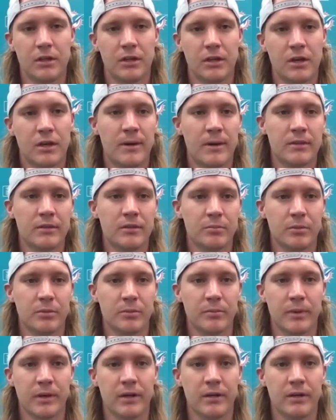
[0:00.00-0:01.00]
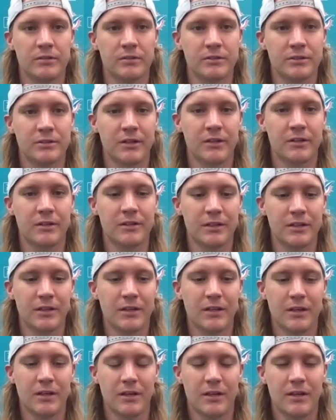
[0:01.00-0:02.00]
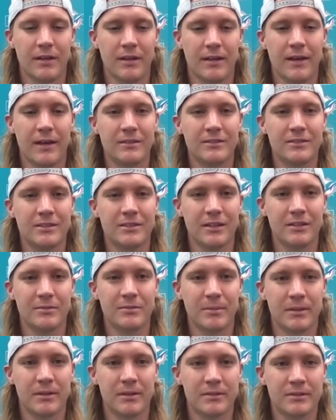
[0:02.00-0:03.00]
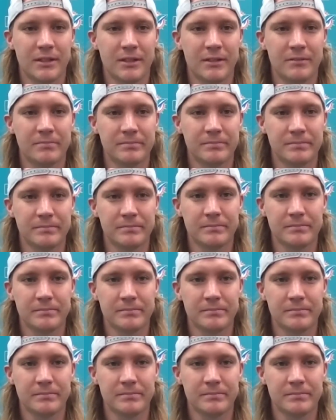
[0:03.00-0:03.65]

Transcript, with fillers: come out there prepared. So, yeah, I'd say he's been the same.